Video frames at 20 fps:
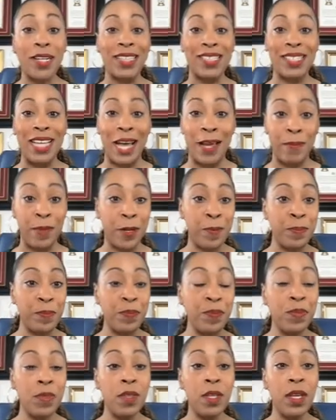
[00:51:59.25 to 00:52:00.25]
assignment
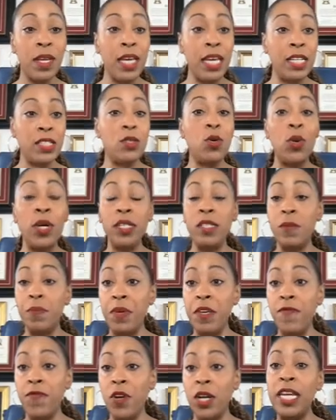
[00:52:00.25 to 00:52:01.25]
is going to
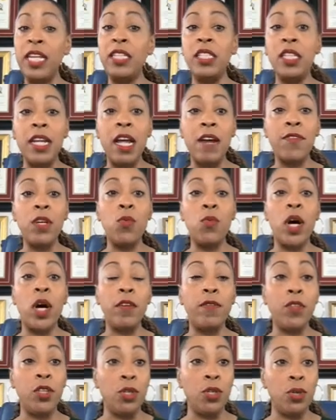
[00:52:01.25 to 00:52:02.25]
be for each and every one
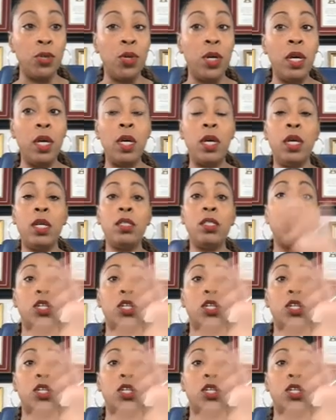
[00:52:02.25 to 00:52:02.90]
of you to